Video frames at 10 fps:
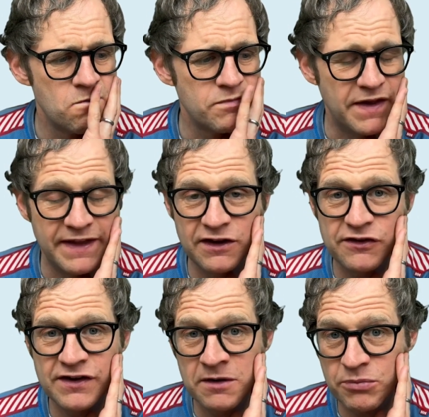And then the
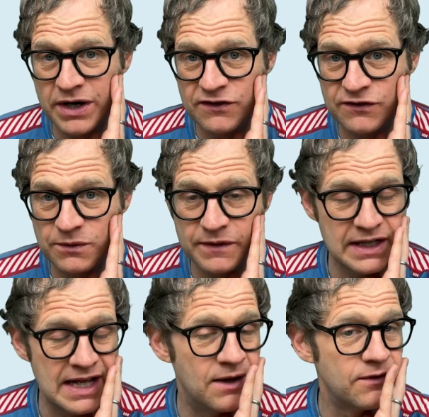sun breaks through the
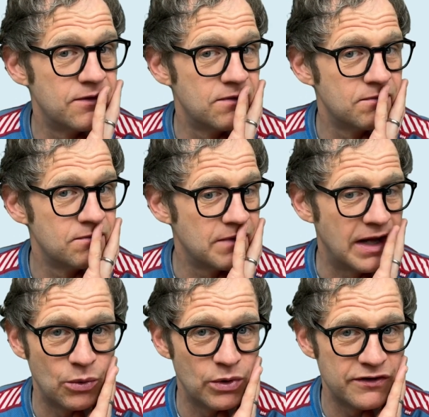clouds
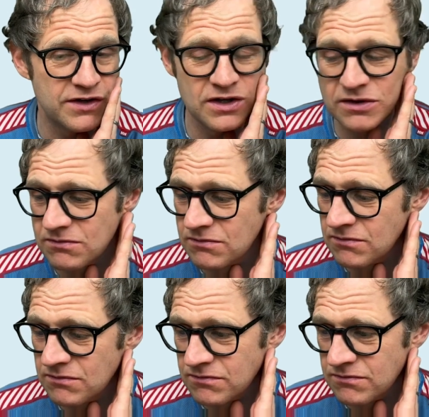and all is good.
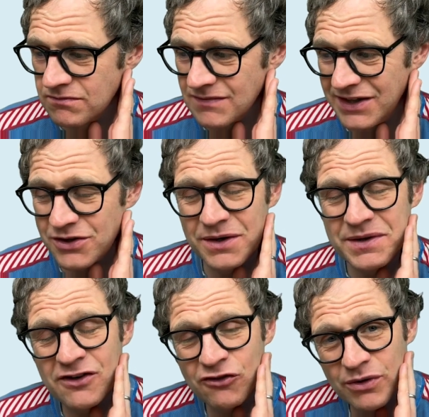And you can
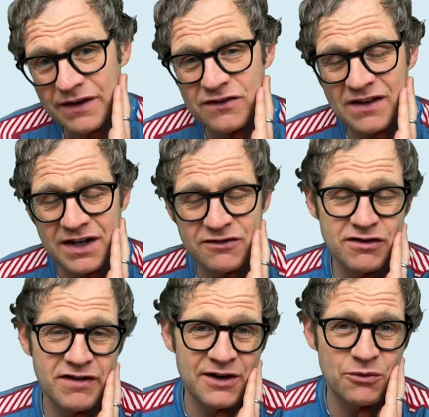only enjoy the sun if
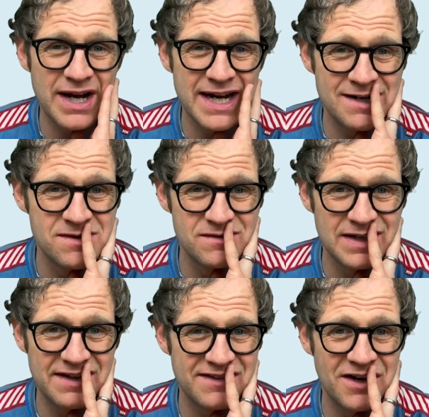you've had rain.
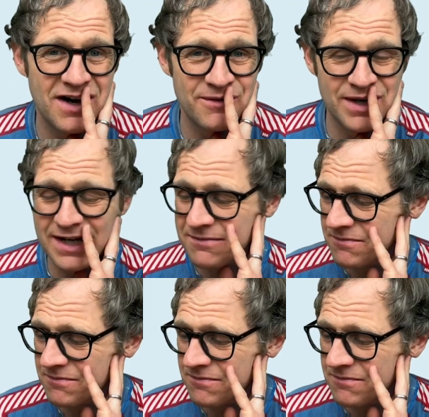That's the irony.